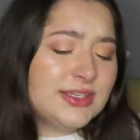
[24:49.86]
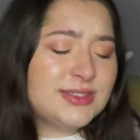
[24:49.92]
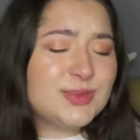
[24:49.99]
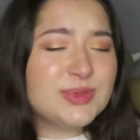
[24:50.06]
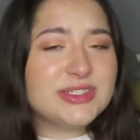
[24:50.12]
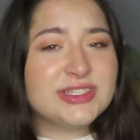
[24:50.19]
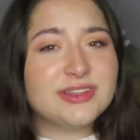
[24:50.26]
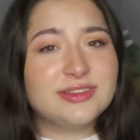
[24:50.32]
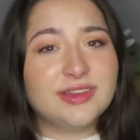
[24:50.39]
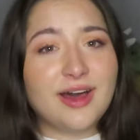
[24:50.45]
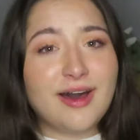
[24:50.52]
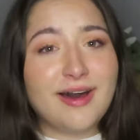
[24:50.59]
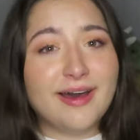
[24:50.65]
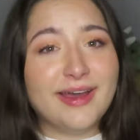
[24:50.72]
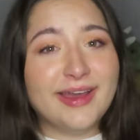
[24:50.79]
This was a
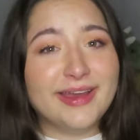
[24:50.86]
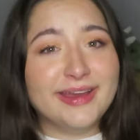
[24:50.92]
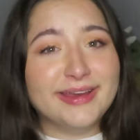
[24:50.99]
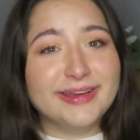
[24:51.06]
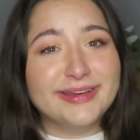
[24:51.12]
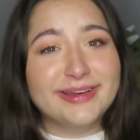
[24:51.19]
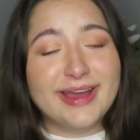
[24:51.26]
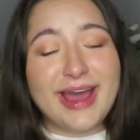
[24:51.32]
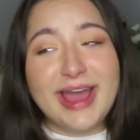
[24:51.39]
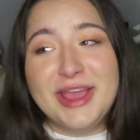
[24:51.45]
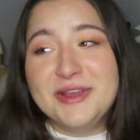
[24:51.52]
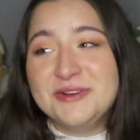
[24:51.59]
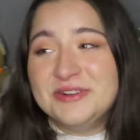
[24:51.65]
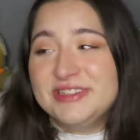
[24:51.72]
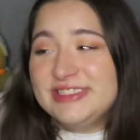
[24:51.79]
lot.
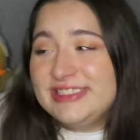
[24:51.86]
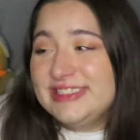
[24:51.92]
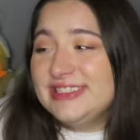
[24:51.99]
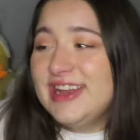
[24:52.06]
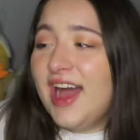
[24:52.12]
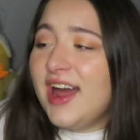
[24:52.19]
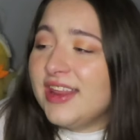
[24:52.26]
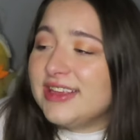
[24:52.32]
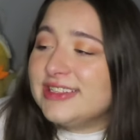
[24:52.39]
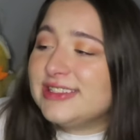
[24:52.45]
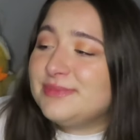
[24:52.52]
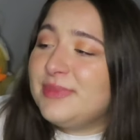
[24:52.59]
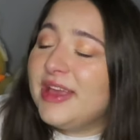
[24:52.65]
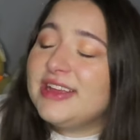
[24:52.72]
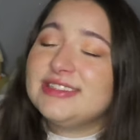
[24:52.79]
I was not
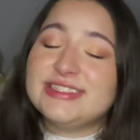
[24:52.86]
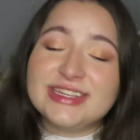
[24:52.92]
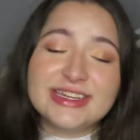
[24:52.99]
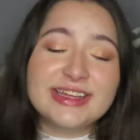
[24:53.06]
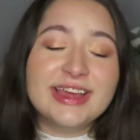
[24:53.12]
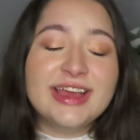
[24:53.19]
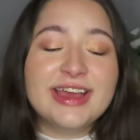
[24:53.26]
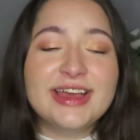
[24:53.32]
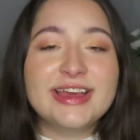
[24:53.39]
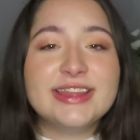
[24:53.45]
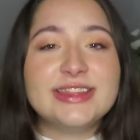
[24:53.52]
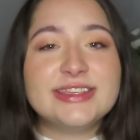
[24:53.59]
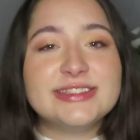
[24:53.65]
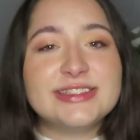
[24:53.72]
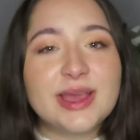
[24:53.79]
expecting
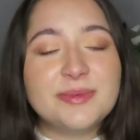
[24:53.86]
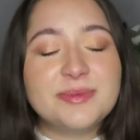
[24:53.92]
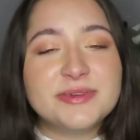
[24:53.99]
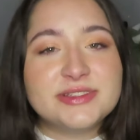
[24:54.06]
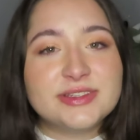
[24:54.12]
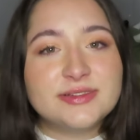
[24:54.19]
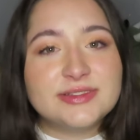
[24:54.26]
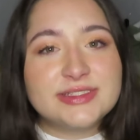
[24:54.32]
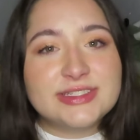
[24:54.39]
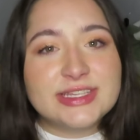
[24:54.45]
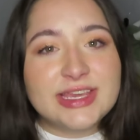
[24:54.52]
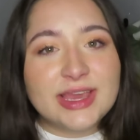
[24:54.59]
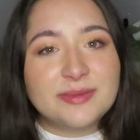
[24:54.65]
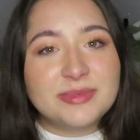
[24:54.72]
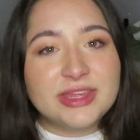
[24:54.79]
these episodes to
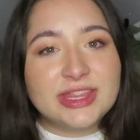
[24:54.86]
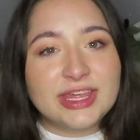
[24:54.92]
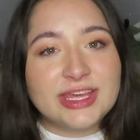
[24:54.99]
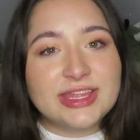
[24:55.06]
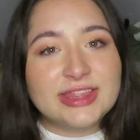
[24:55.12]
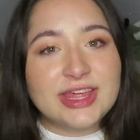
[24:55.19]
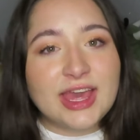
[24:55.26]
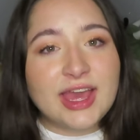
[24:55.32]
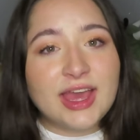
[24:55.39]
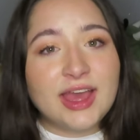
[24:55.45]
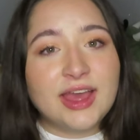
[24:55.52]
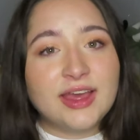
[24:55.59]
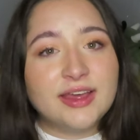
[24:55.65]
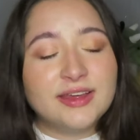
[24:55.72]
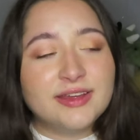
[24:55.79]
get me like
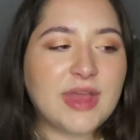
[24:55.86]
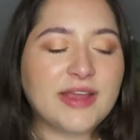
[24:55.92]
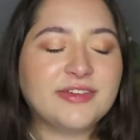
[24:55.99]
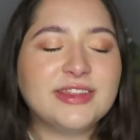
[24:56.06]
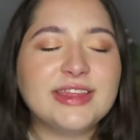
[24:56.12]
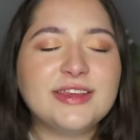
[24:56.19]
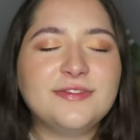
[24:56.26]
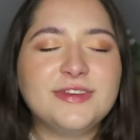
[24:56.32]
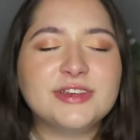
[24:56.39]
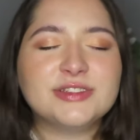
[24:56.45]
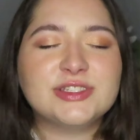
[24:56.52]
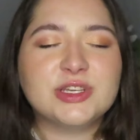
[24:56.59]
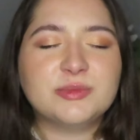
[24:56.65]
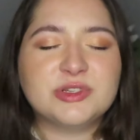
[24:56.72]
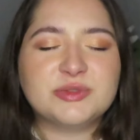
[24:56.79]
that. Everything feels
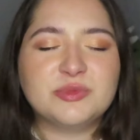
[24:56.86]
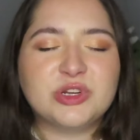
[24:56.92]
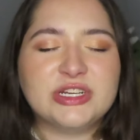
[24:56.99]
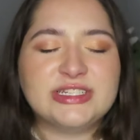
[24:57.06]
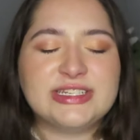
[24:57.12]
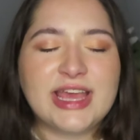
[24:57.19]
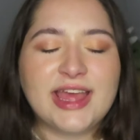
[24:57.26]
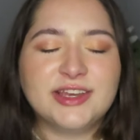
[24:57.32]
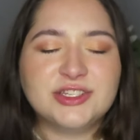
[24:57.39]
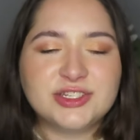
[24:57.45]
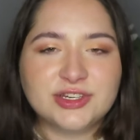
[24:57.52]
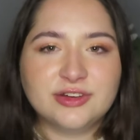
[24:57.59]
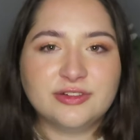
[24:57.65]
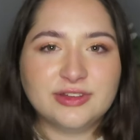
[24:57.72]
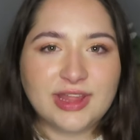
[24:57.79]
so much more
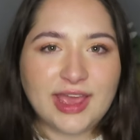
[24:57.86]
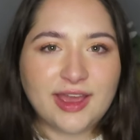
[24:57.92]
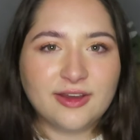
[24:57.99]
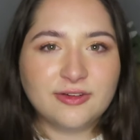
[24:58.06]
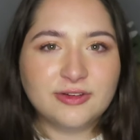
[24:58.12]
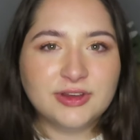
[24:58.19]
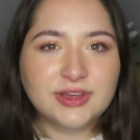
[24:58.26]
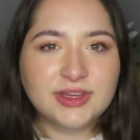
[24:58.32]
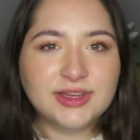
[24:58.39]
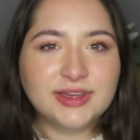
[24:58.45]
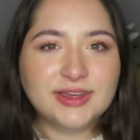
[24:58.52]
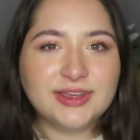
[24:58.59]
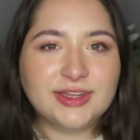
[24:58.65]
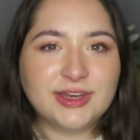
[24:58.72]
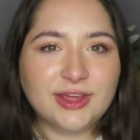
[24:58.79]
intentional now.
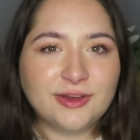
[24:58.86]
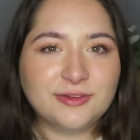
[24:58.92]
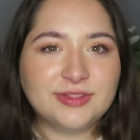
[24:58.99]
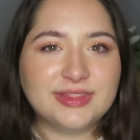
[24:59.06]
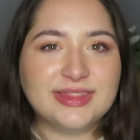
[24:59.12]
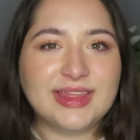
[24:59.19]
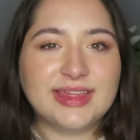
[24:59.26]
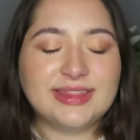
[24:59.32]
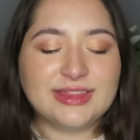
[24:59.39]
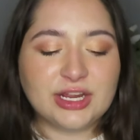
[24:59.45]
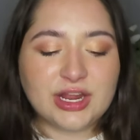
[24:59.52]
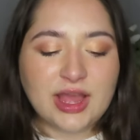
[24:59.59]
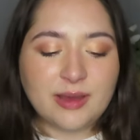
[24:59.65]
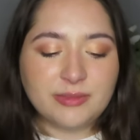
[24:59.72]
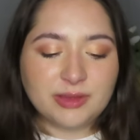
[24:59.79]
You know, that they're
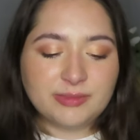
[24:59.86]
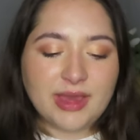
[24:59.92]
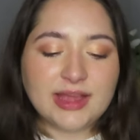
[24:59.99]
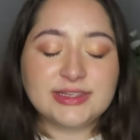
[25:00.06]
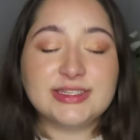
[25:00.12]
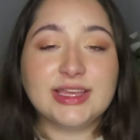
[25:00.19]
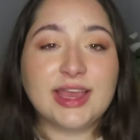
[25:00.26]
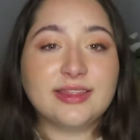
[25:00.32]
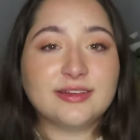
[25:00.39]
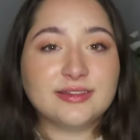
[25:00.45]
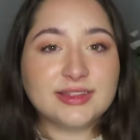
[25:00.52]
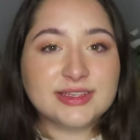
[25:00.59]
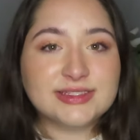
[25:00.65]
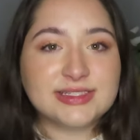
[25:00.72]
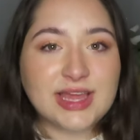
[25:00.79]
coming back together
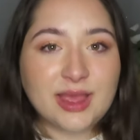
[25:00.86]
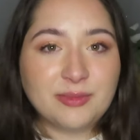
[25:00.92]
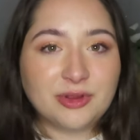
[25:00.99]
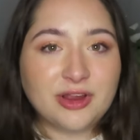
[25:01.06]
this time